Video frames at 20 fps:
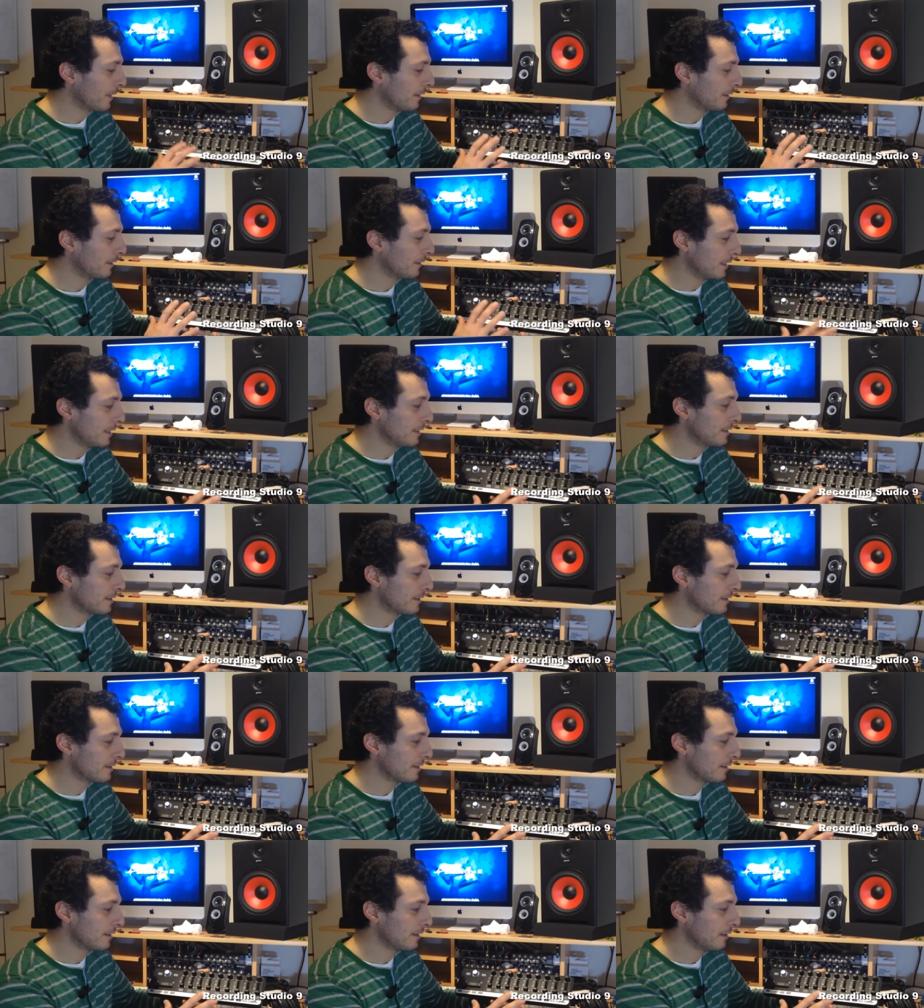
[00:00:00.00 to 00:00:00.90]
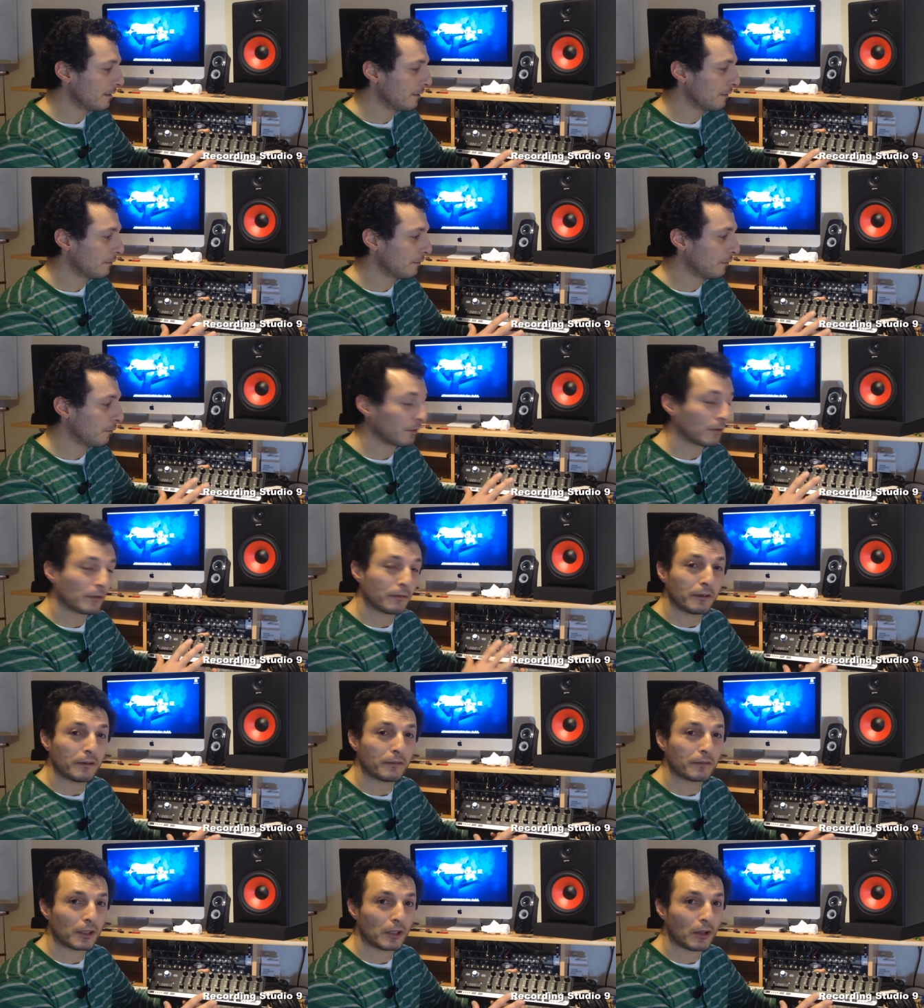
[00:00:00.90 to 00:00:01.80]
this for the
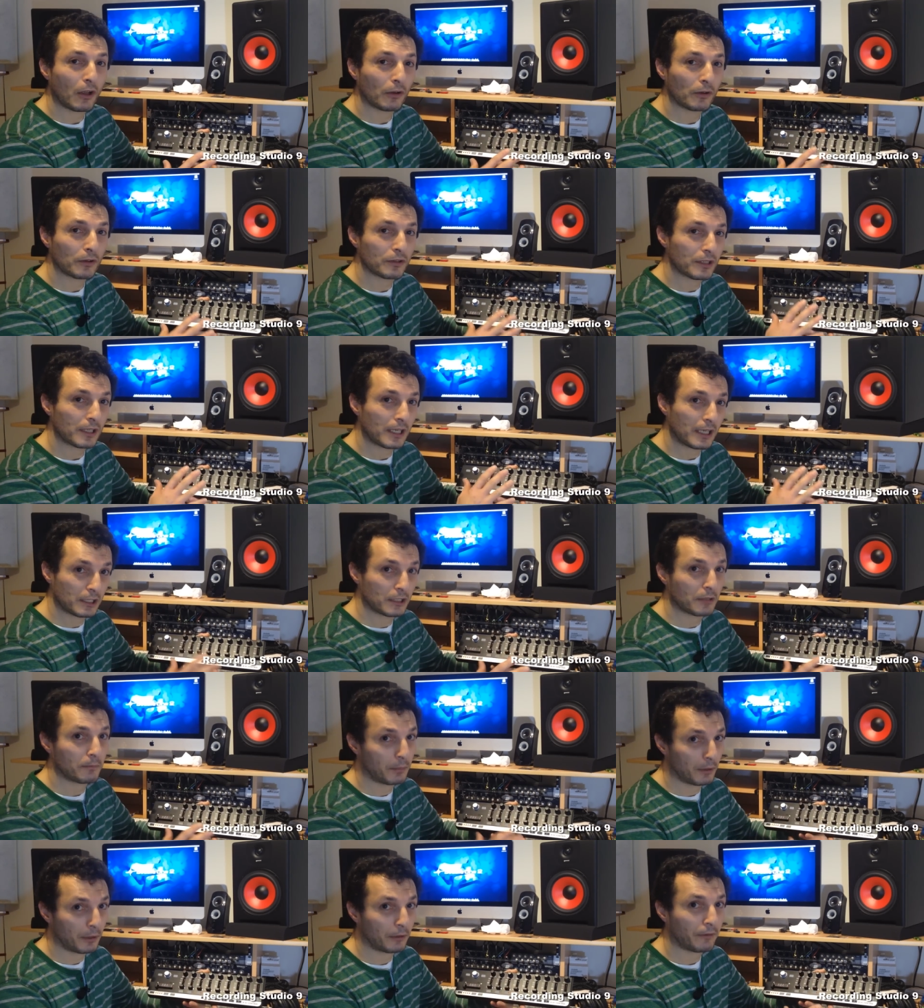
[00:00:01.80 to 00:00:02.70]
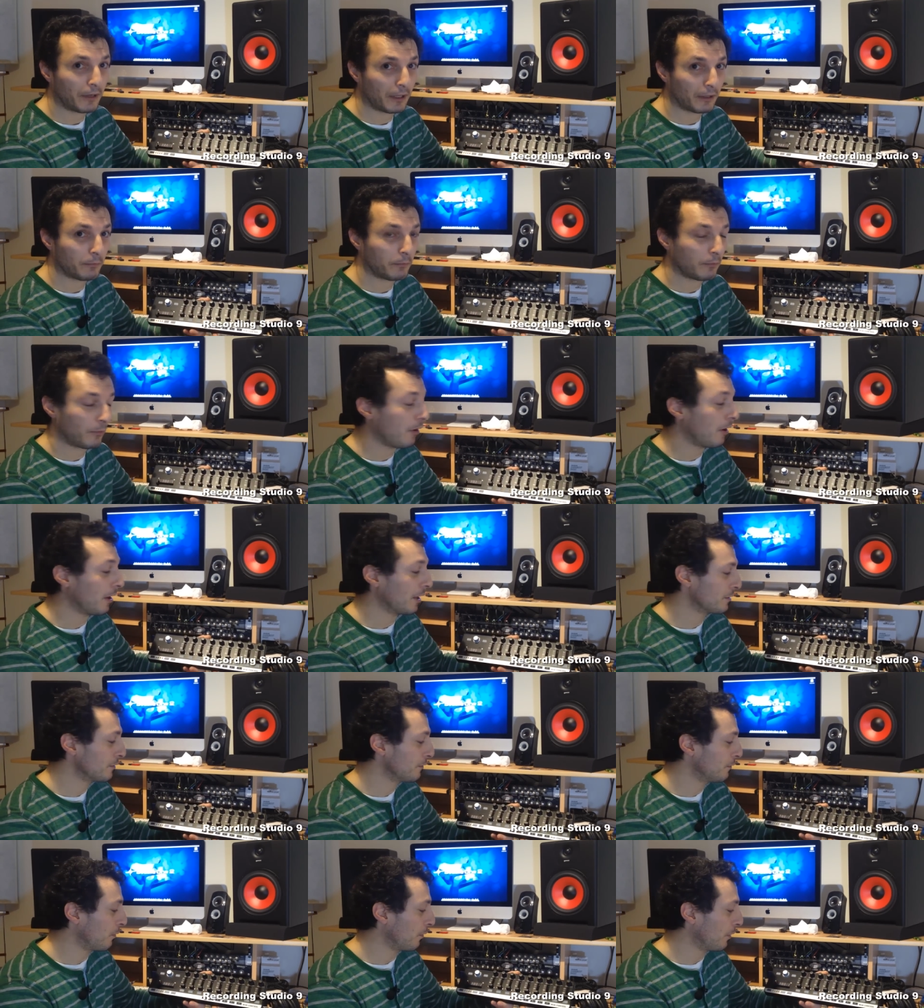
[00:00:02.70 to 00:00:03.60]
$50 is a perfect
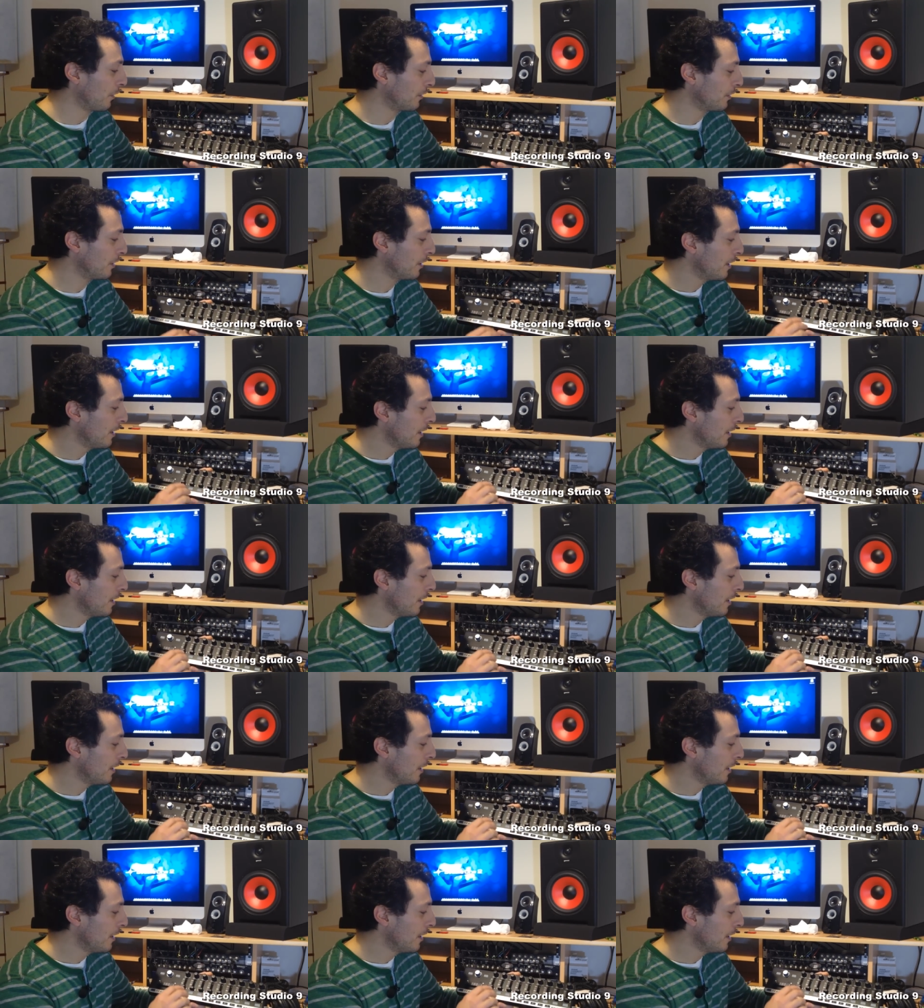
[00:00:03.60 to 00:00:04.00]
price for it.